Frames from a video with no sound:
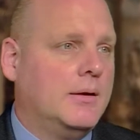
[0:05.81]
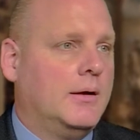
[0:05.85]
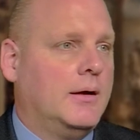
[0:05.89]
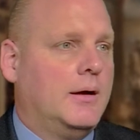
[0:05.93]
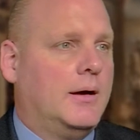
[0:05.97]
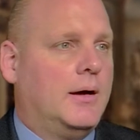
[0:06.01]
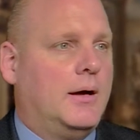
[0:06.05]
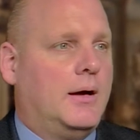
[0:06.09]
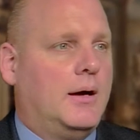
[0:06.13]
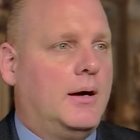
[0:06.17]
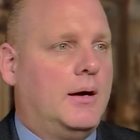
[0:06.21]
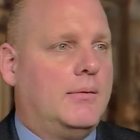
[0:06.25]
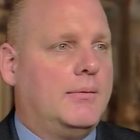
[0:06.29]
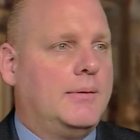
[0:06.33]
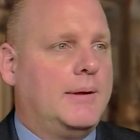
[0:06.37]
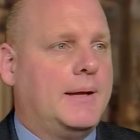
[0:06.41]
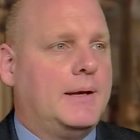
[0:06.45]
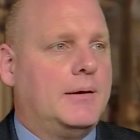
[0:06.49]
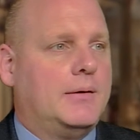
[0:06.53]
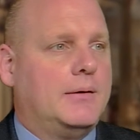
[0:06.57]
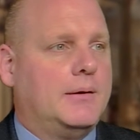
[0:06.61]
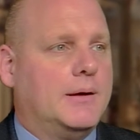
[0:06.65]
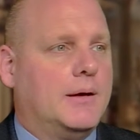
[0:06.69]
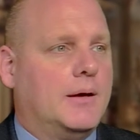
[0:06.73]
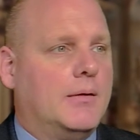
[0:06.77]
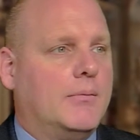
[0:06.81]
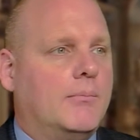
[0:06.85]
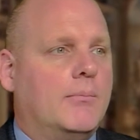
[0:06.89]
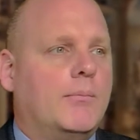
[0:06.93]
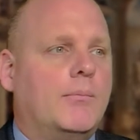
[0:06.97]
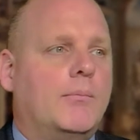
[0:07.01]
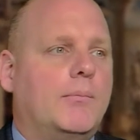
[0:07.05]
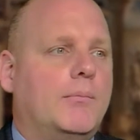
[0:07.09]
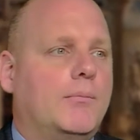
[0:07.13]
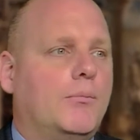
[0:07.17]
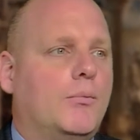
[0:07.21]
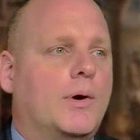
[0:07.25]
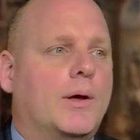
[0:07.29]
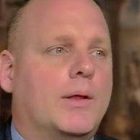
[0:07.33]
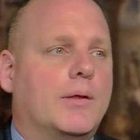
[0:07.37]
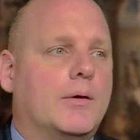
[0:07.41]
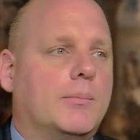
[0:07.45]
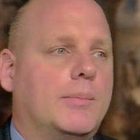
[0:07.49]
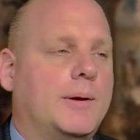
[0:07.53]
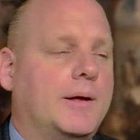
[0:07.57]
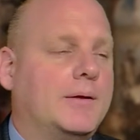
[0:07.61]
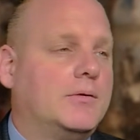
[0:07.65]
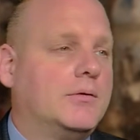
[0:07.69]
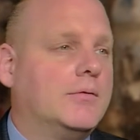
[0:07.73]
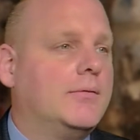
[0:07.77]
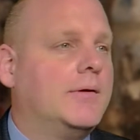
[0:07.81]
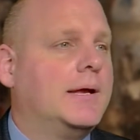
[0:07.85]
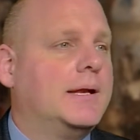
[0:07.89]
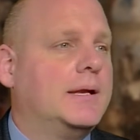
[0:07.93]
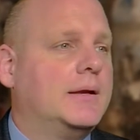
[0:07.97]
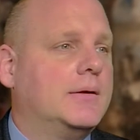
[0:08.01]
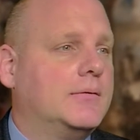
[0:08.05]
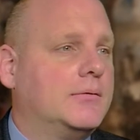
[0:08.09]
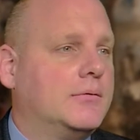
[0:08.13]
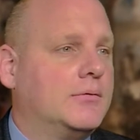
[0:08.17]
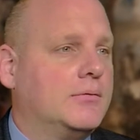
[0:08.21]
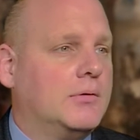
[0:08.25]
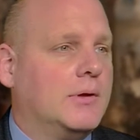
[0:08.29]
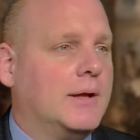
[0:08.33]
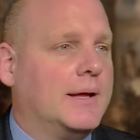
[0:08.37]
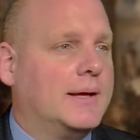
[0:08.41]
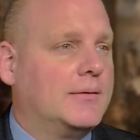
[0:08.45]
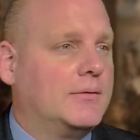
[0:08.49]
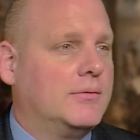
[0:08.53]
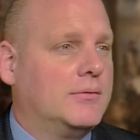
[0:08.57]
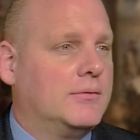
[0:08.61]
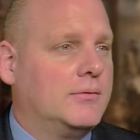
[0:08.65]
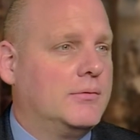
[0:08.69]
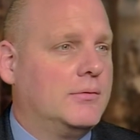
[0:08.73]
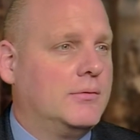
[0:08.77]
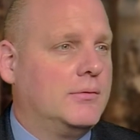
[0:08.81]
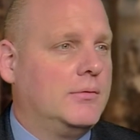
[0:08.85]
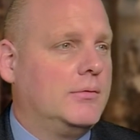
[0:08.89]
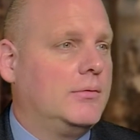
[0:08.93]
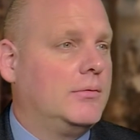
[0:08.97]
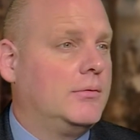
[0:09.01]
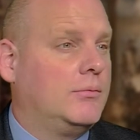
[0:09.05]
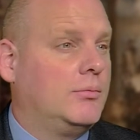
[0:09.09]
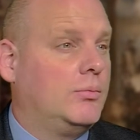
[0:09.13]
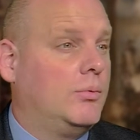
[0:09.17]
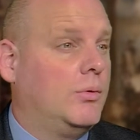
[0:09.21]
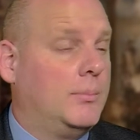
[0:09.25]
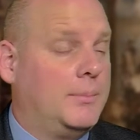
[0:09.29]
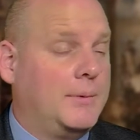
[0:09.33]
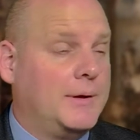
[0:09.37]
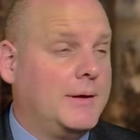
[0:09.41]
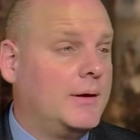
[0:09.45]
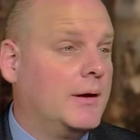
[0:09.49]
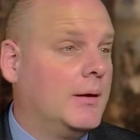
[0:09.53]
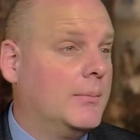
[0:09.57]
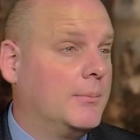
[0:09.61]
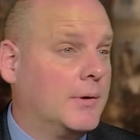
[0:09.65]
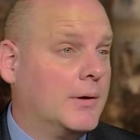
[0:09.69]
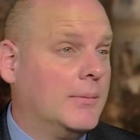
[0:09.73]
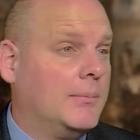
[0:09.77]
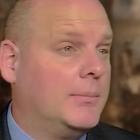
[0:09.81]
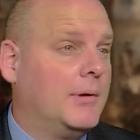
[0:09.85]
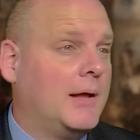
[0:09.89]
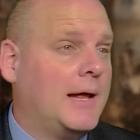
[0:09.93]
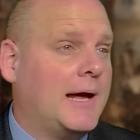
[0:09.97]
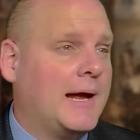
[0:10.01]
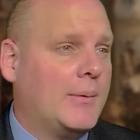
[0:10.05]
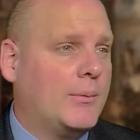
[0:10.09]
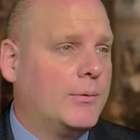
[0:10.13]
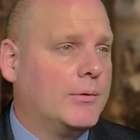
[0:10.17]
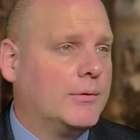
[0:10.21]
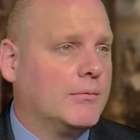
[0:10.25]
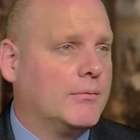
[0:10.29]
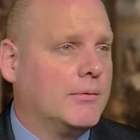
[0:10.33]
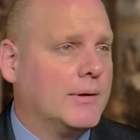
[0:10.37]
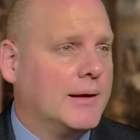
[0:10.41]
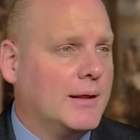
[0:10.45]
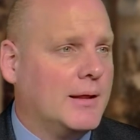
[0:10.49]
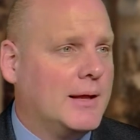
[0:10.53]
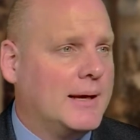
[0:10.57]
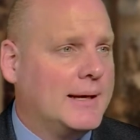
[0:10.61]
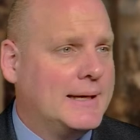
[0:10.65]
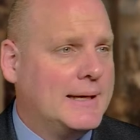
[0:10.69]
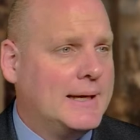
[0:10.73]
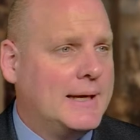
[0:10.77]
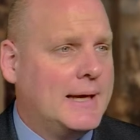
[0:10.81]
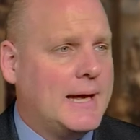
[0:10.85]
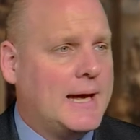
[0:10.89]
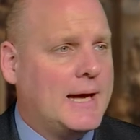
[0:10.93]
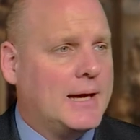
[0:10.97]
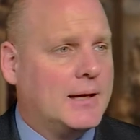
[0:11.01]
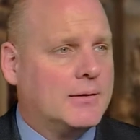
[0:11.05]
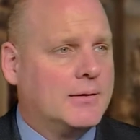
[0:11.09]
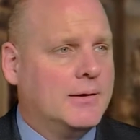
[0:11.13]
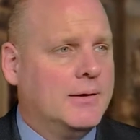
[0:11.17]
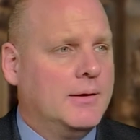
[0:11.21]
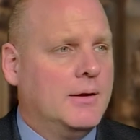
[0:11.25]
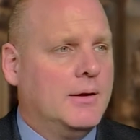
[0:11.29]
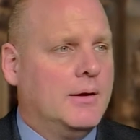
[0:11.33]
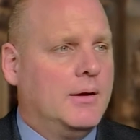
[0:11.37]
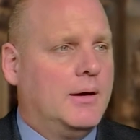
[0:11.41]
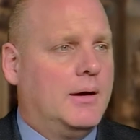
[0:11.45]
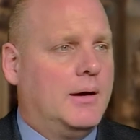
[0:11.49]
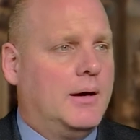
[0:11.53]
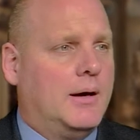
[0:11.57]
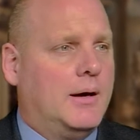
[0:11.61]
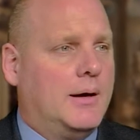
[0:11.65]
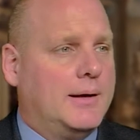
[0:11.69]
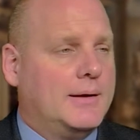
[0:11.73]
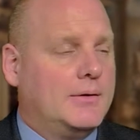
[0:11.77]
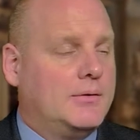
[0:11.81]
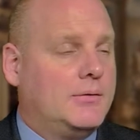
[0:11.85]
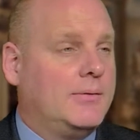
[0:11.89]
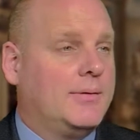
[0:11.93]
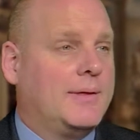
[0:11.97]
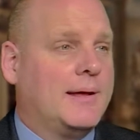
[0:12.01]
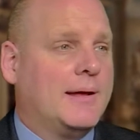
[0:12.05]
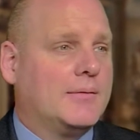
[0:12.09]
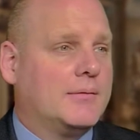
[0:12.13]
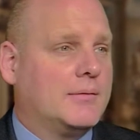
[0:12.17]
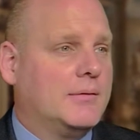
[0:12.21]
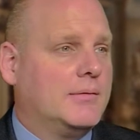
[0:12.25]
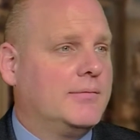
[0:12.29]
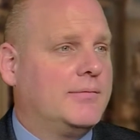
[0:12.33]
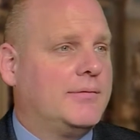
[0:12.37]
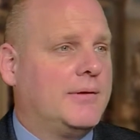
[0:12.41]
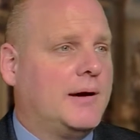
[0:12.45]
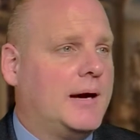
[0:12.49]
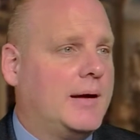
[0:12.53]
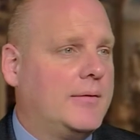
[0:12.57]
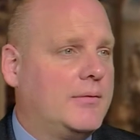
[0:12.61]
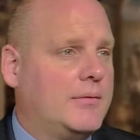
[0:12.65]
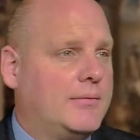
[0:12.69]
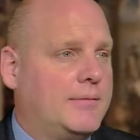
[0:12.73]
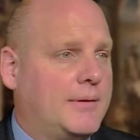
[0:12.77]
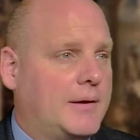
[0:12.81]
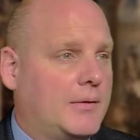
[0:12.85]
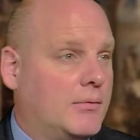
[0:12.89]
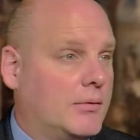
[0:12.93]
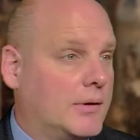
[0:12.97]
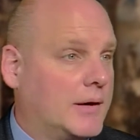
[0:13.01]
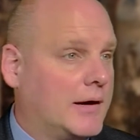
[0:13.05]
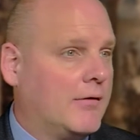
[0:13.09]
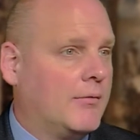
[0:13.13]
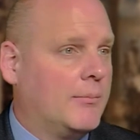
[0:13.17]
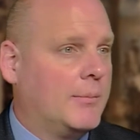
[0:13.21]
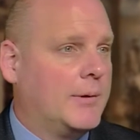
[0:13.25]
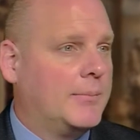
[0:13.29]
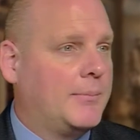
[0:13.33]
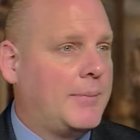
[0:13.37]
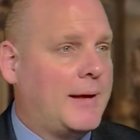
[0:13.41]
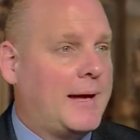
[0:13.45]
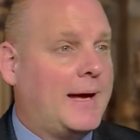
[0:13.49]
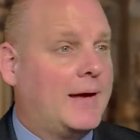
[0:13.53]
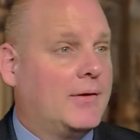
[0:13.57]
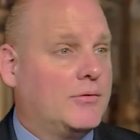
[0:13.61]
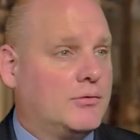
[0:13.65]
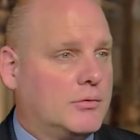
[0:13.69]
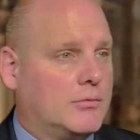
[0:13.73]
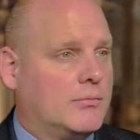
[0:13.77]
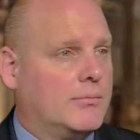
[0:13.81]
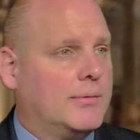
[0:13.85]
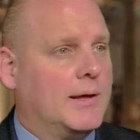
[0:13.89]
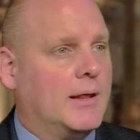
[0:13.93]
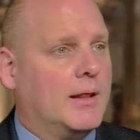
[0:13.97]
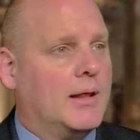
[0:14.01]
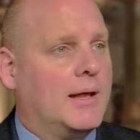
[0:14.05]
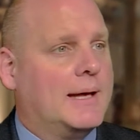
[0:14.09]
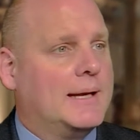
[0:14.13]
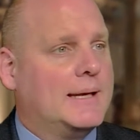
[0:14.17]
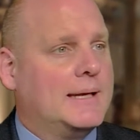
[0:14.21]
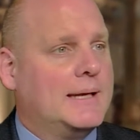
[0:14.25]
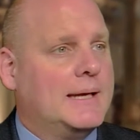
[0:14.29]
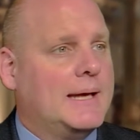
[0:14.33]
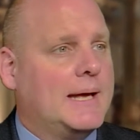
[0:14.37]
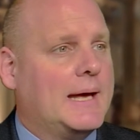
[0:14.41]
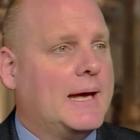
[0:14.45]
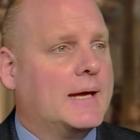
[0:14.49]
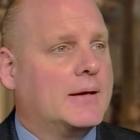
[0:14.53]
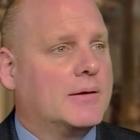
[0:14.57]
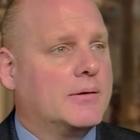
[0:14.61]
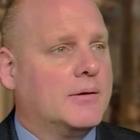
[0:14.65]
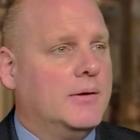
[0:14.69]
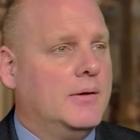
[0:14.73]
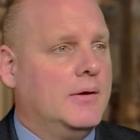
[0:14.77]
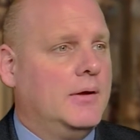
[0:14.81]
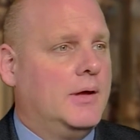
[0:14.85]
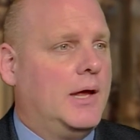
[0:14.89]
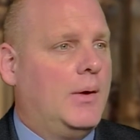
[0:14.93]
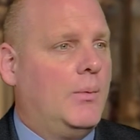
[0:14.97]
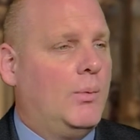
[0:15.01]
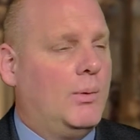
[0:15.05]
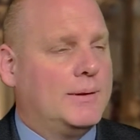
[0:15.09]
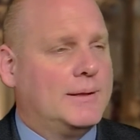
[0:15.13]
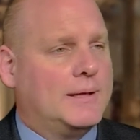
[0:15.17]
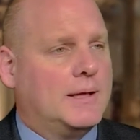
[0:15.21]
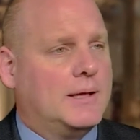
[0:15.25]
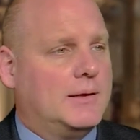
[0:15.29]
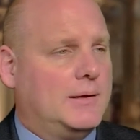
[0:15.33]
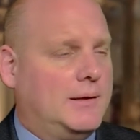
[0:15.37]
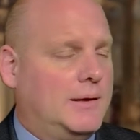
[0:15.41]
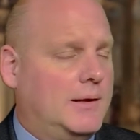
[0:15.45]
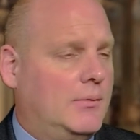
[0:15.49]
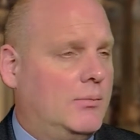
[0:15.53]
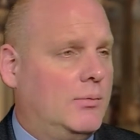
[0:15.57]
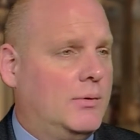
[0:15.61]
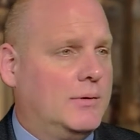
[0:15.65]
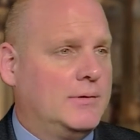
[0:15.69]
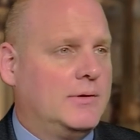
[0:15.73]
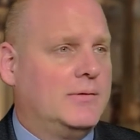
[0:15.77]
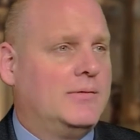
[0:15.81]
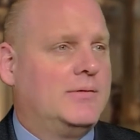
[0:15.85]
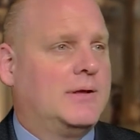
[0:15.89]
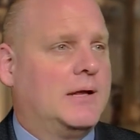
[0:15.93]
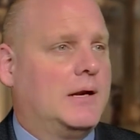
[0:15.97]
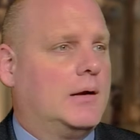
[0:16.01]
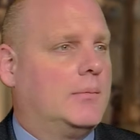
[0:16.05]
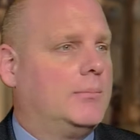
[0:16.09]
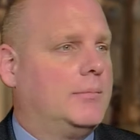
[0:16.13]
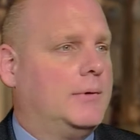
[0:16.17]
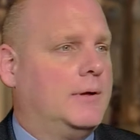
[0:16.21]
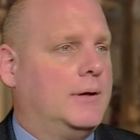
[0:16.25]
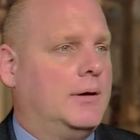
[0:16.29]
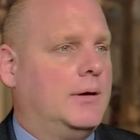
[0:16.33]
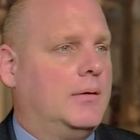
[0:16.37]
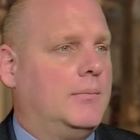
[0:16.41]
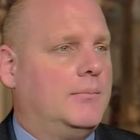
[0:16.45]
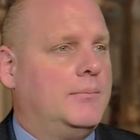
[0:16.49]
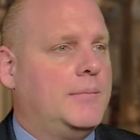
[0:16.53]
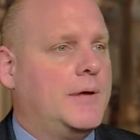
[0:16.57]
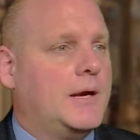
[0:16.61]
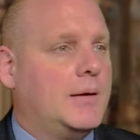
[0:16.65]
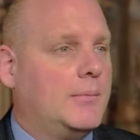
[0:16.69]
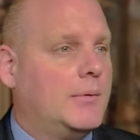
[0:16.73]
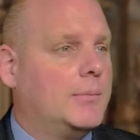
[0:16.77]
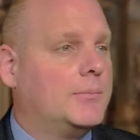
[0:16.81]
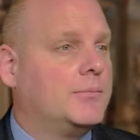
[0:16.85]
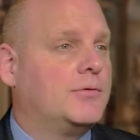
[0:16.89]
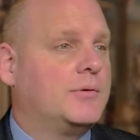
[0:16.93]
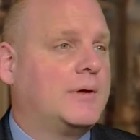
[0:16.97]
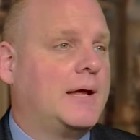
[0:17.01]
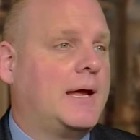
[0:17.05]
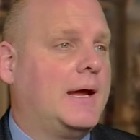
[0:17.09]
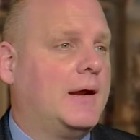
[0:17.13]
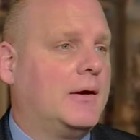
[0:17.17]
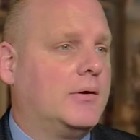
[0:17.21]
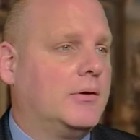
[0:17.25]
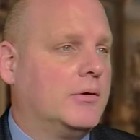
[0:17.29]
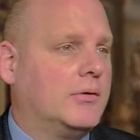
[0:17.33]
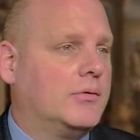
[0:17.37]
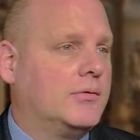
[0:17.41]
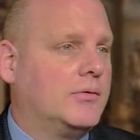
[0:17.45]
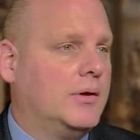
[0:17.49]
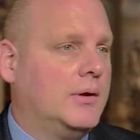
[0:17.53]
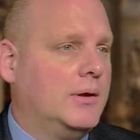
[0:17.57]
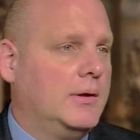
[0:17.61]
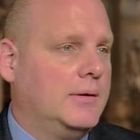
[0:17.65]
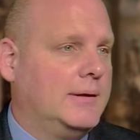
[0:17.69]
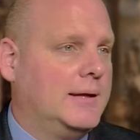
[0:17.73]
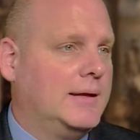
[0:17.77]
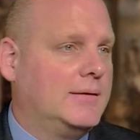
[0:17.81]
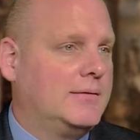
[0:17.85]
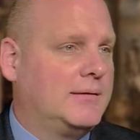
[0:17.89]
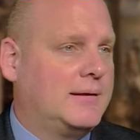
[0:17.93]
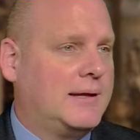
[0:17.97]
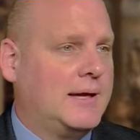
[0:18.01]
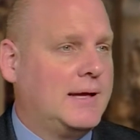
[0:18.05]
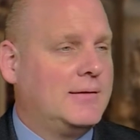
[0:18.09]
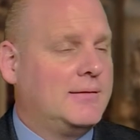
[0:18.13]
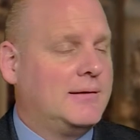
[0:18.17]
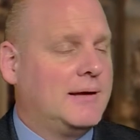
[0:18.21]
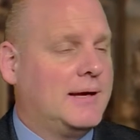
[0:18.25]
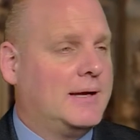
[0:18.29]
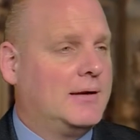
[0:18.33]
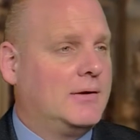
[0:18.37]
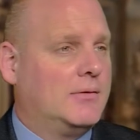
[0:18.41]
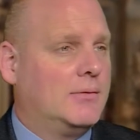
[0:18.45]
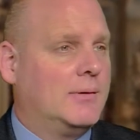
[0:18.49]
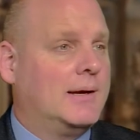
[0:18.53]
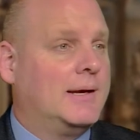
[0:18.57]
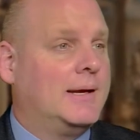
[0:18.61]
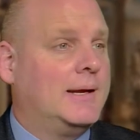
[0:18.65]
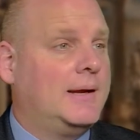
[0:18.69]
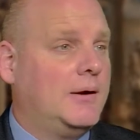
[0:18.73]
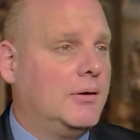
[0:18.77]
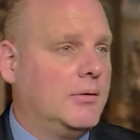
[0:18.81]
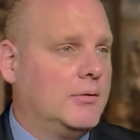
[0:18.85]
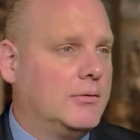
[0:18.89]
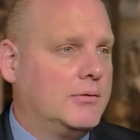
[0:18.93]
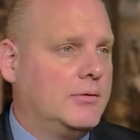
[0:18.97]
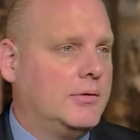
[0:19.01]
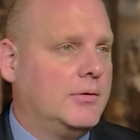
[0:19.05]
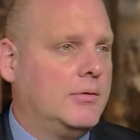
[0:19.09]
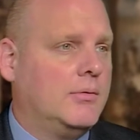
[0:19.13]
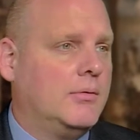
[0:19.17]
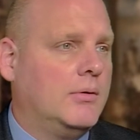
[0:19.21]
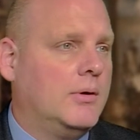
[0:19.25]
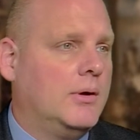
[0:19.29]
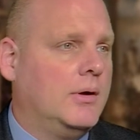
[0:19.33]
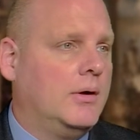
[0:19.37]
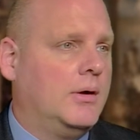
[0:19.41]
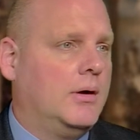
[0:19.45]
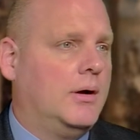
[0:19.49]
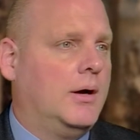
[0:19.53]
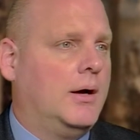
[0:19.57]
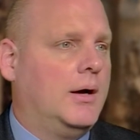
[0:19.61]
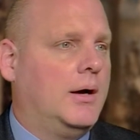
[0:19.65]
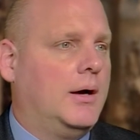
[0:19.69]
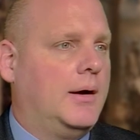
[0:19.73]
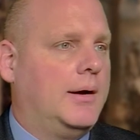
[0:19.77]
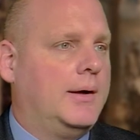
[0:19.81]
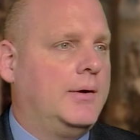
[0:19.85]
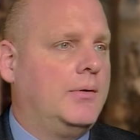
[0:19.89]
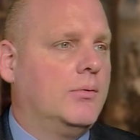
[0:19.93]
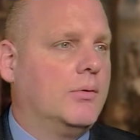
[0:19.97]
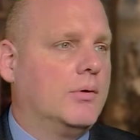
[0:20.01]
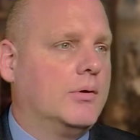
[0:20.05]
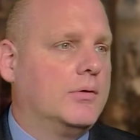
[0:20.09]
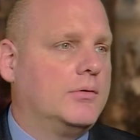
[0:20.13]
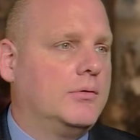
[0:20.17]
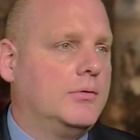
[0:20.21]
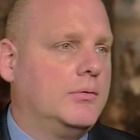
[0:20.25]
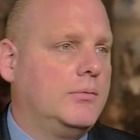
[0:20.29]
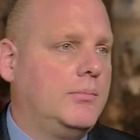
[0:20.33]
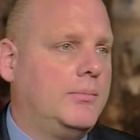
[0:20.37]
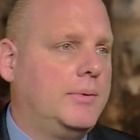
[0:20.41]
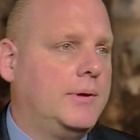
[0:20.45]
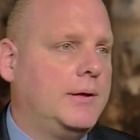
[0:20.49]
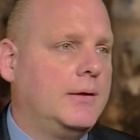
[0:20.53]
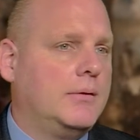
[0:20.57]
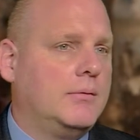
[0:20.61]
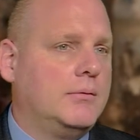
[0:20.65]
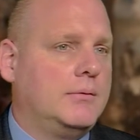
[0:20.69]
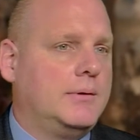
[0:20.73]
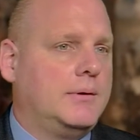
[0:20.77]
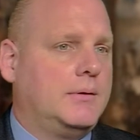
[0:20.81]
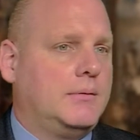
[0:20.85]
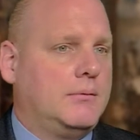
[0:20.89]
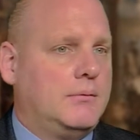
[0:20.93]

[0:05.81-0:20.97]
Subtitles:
and whether Pennsylvania's licenses will become compliant with the REAL ID Act. In 2005, the federal government passed the REAL ID Act, and what that did was it set up minimum standards that states had to adhere to in order to